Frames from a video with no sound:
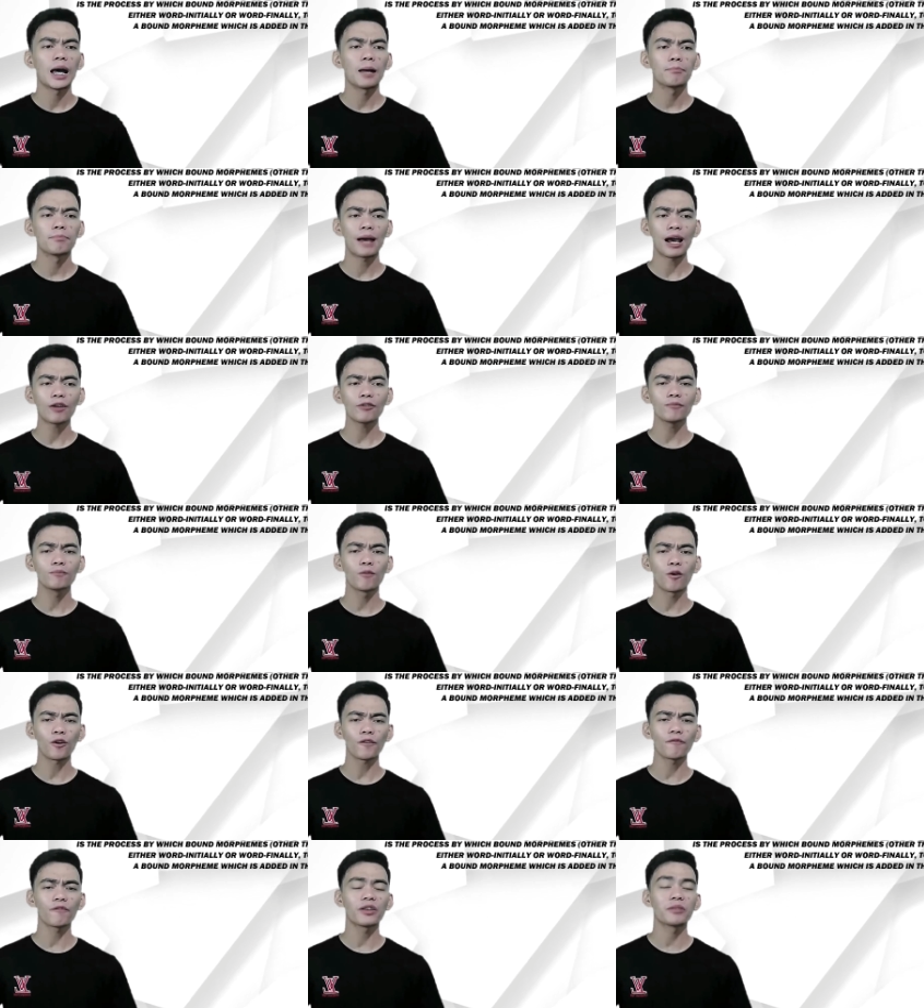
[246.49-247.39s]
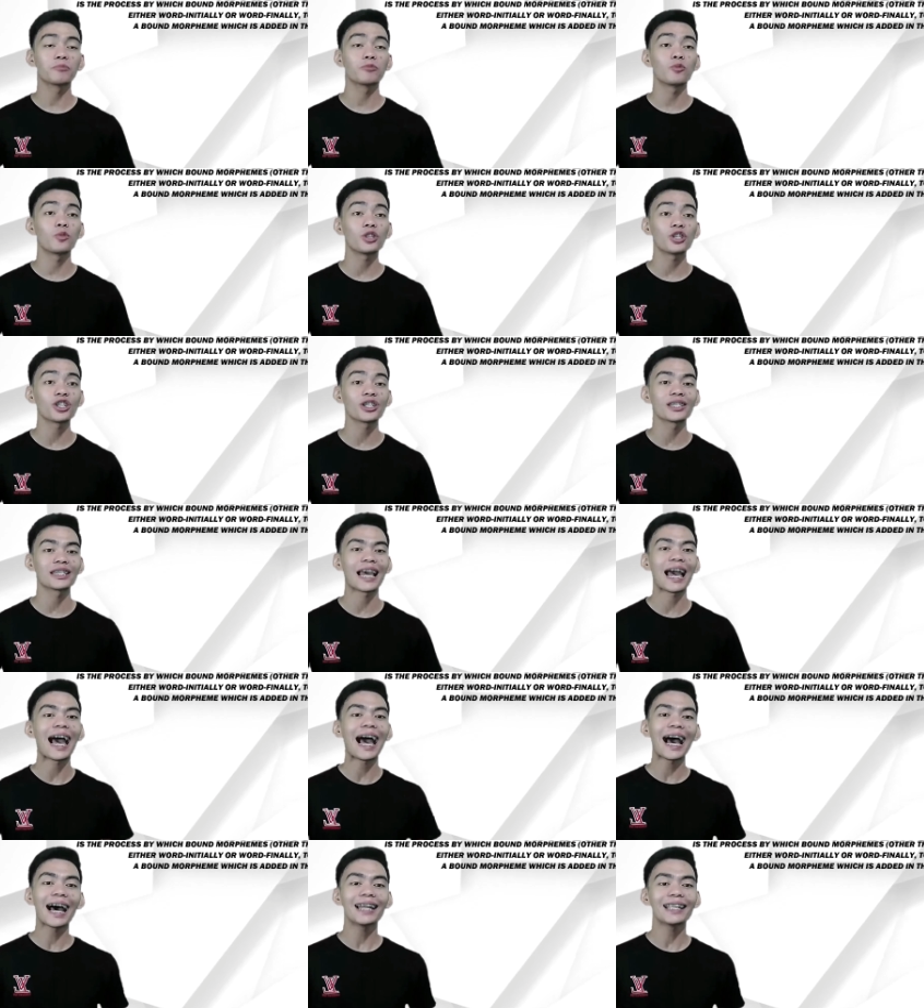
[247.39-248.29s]
A bound morpheme which
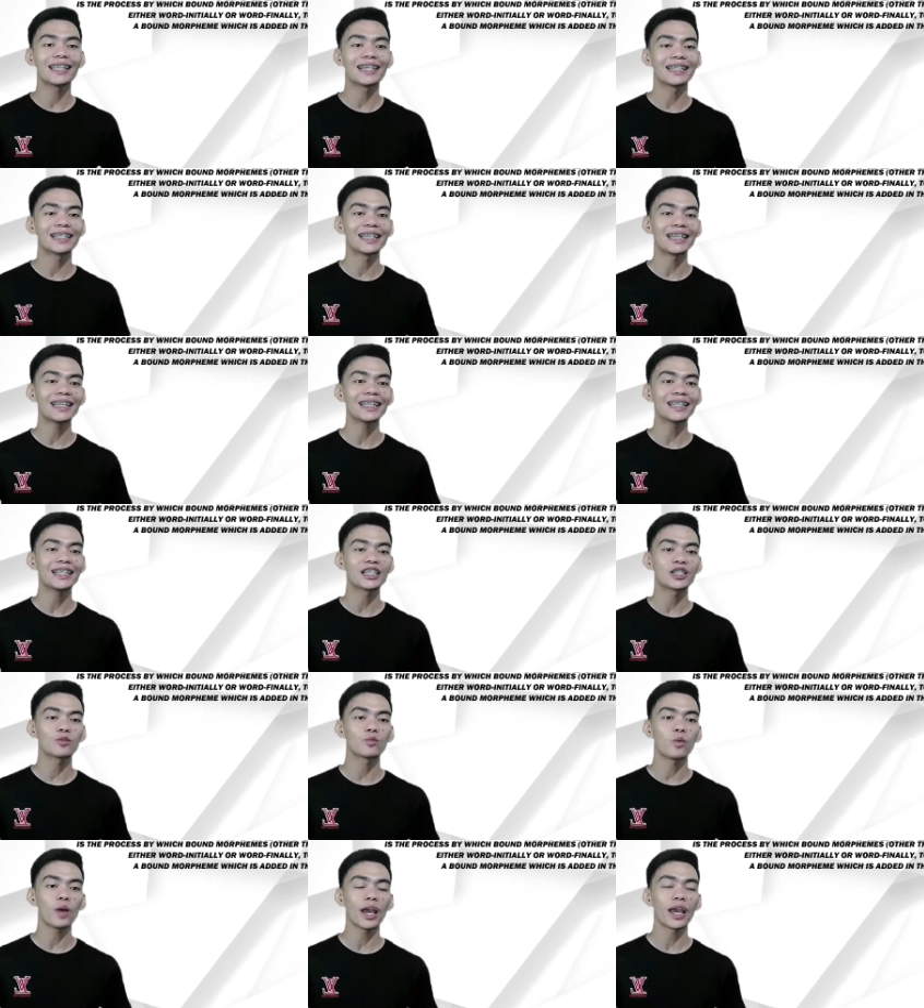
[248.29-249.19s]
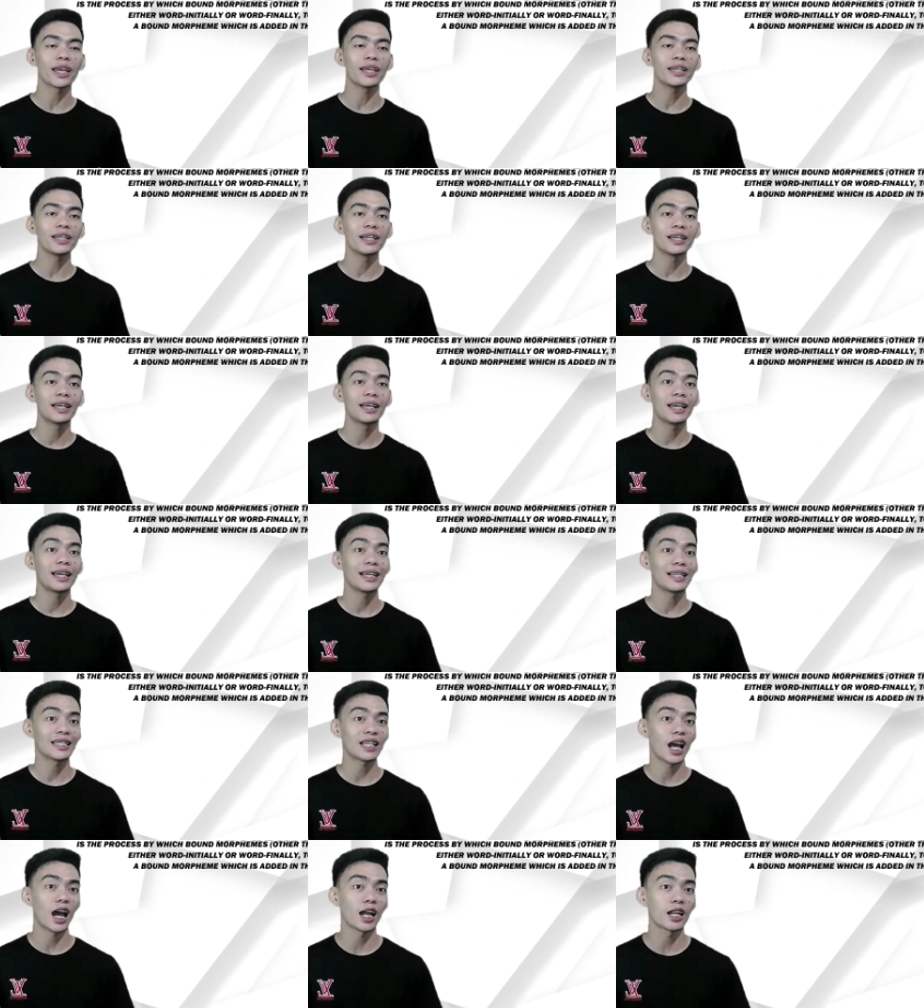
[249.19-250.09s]
is added in this way
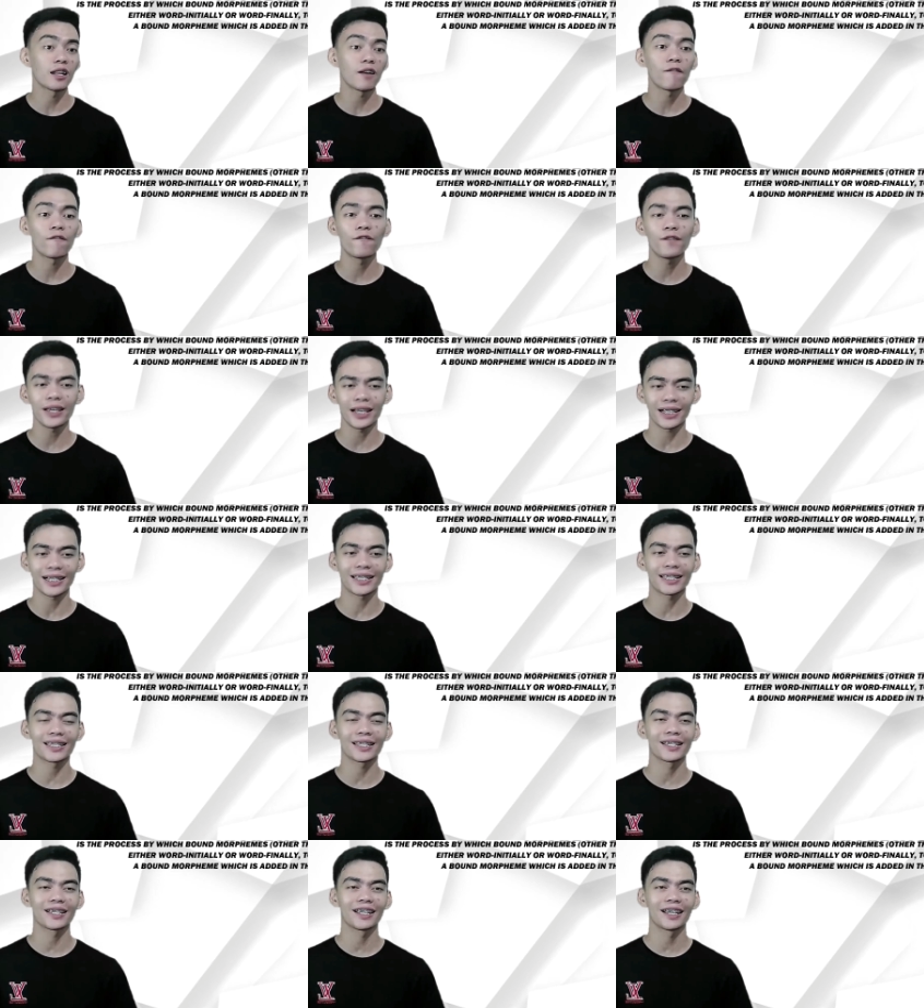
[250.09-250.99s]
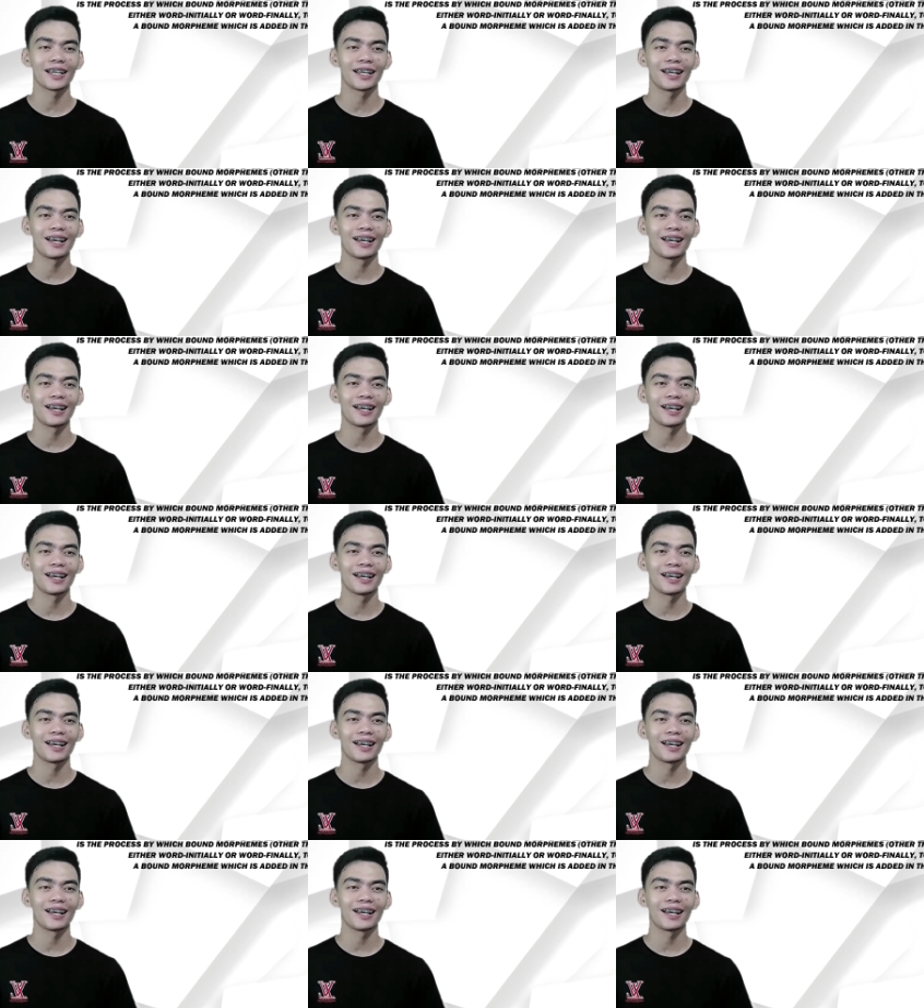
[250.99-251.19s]
is an affix.